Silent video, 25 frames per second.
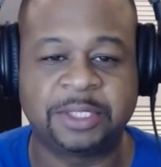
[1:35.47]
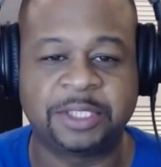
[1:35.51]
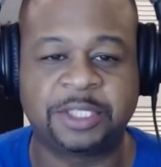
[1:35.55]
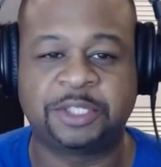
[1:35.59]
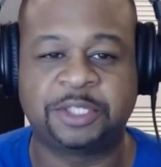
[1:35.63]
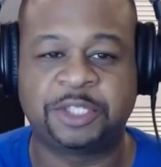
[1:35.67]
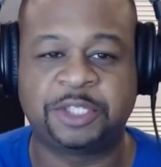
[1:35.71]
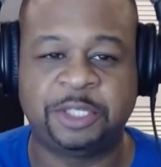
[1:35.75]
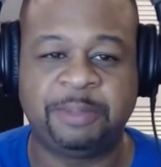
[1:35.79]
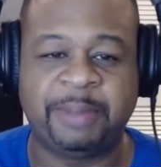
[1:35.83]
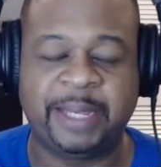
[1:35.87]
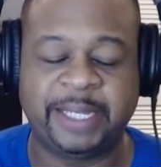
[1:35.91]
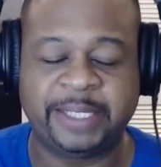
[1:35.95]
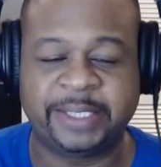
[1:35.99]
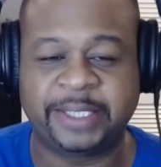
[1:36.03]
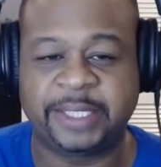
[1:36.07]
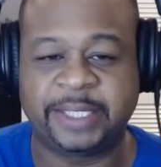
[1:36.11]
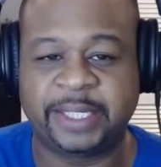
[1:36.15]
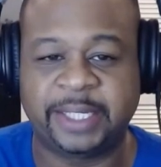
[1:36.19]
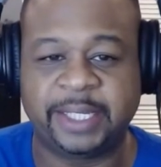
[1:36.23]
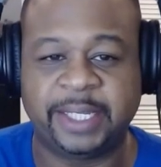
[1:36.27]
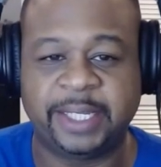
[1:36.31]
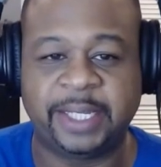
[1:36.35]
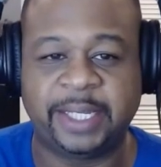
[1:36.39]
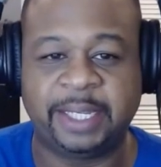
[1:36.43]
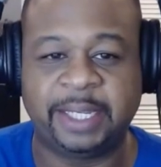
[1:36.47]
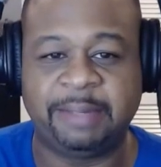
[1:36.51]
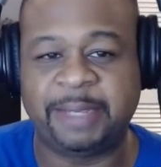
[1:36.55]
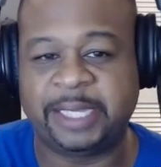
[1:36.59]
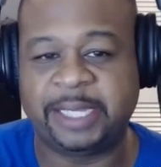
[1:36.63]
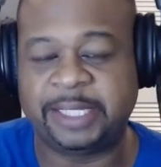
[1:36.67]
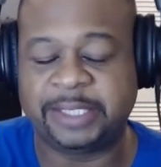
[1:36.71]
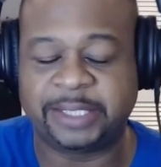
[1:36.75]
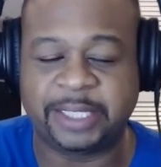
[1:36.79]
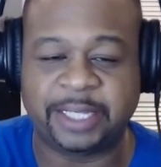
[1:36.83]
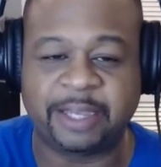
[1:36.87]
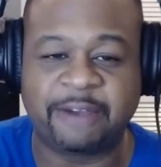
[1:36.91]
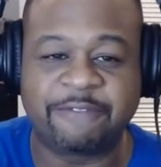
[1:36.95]
so he
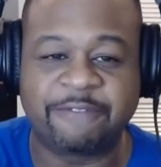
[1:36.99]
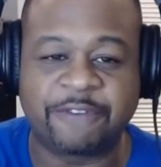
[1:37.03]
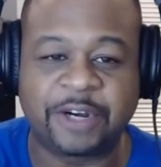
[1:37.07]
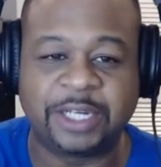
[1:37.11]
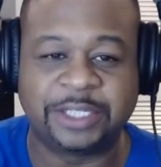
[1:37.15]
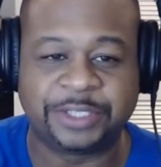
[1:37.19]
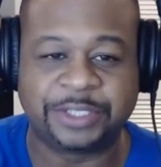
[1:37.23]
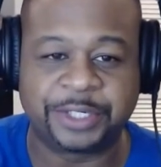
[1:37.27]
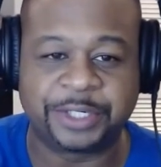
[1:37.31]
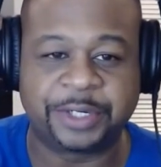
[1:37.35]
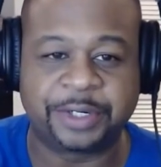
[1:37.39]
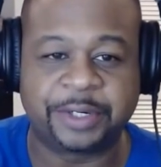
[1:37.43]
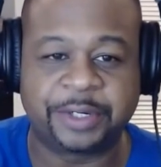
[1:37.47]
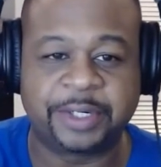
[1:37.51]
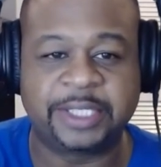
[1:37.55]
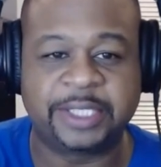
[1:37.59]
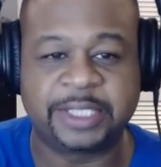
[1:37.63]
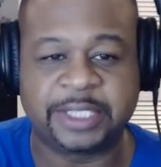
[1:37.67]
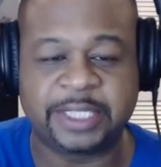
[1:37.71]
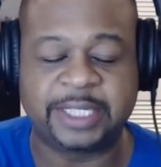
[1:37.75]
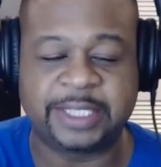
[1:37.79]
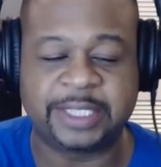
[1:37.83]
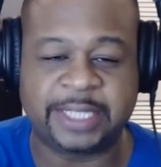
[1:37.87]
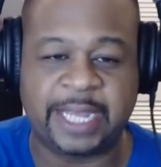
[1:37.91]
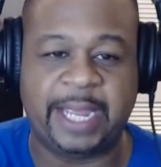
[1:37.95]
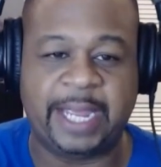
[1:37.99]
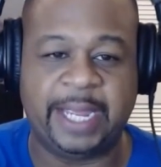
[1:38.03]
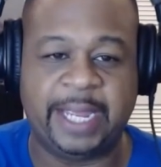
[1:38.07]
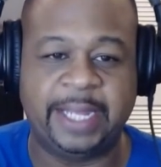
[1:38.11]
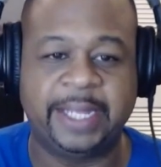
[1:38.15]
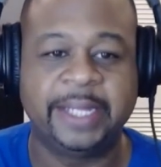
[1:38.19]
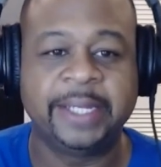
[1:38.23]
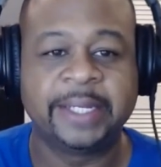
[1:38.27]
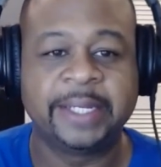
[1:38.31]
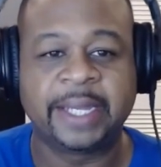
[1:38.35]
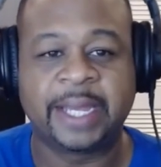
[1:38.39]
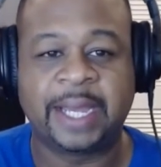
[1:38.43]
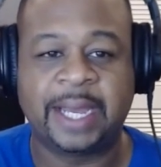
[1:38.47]
basically confronts her and says,
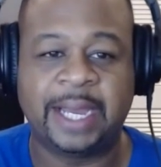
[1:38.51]
"Hey,